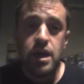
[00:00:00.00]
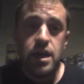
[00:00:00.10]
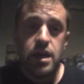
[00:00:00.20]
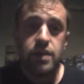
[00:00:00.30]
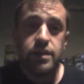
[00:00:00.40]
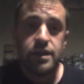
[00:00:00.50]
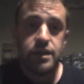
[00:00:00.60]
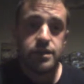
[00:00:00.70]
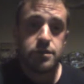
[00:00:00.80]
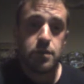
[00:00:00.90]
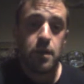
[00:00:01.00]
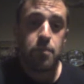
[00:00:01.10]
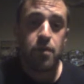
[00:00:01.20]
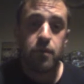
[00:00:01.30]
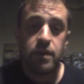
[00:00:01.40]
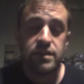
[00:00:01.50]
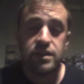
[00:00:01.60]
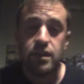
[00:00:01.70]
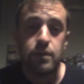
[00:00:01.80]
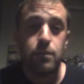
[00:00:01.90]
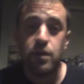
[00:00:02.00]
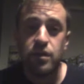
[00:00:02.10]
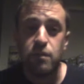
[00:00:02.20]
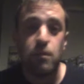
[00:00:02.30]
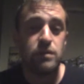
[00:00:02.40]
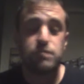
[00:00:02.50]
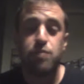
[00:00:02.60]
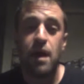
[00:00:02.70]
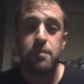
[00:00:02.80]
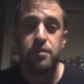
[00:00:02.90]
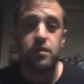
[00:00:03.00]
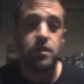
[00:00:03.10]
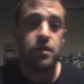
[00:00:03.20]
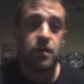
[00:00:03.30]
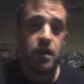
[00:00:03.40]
in the history of pro wrestling. One of the most popular,